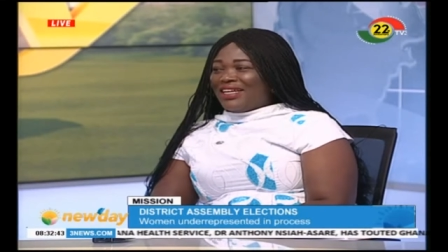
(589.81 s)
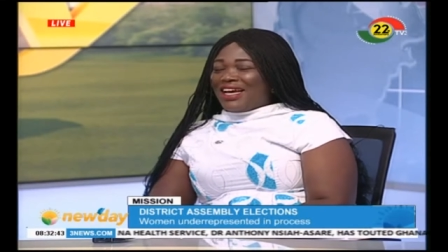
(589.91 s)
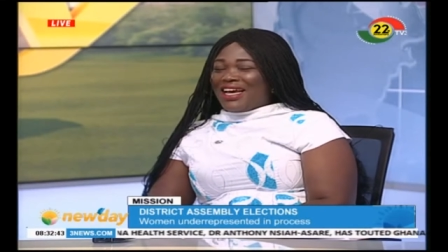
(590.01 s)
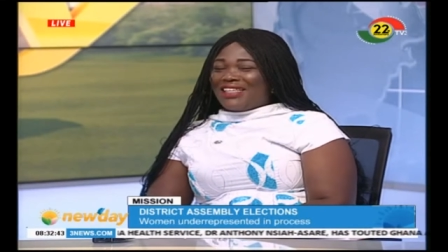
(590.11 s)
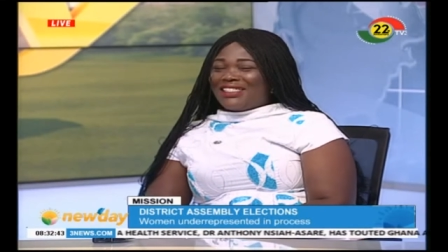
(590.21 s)

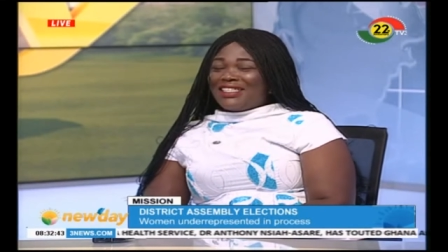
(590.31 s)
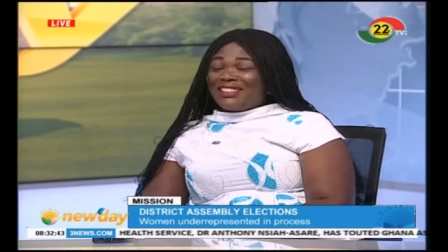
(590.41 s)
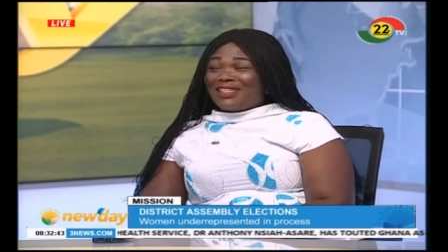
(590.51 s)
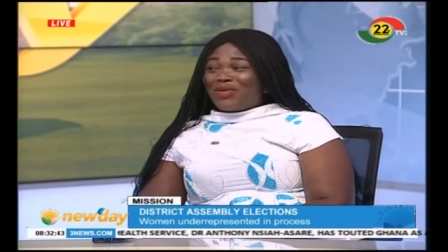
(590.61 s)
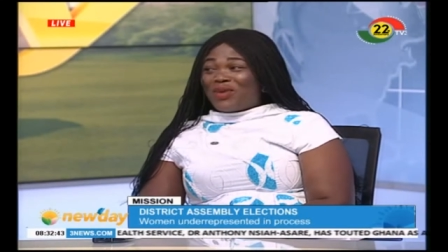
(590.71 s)
Mm. and
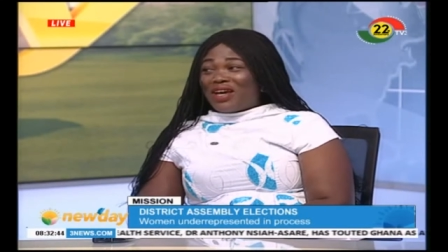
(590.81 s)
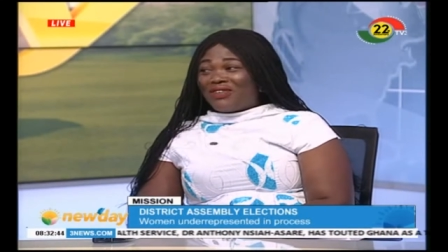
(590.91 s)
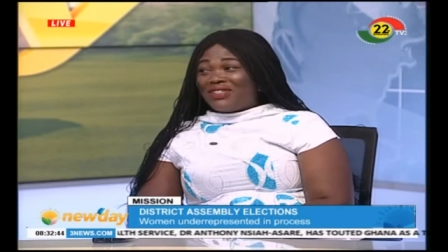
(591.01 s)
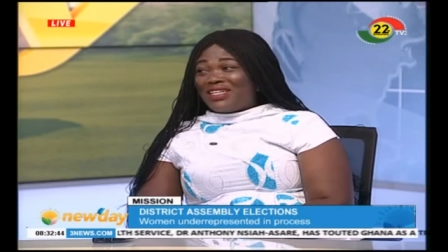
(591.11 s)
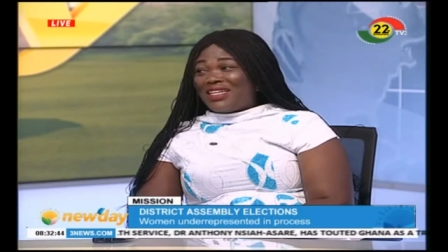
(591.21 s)
since then we
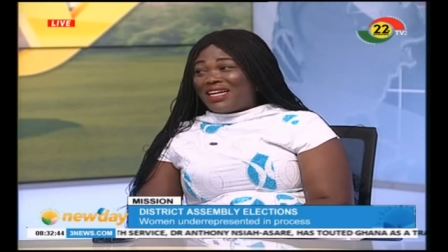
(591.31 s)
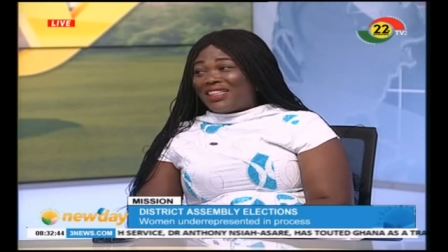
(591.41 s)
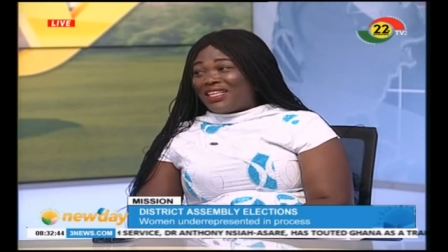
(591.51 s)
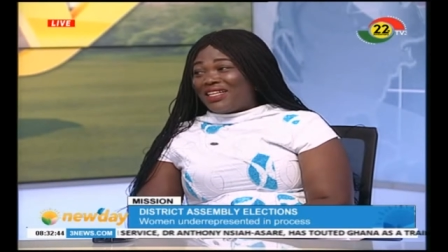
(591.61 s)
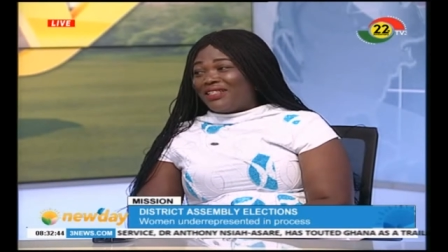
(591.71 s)
have seen
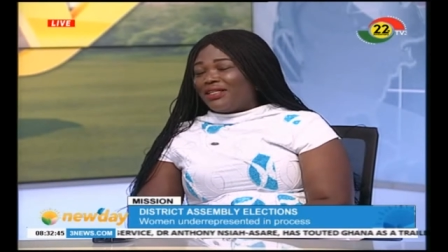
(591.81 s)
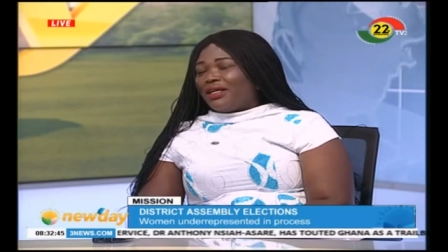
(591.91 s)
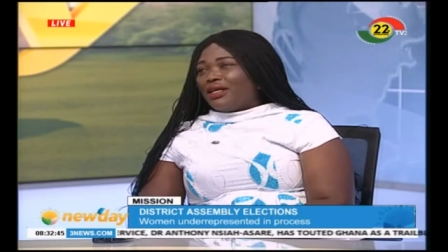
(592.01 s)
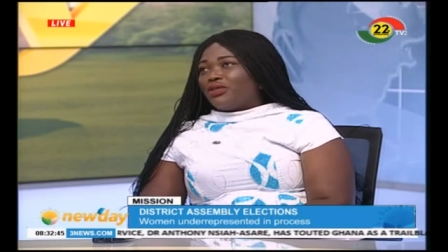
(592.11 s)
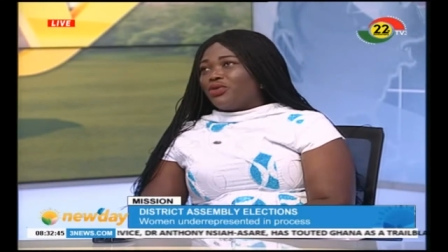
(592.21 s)
nothing okay.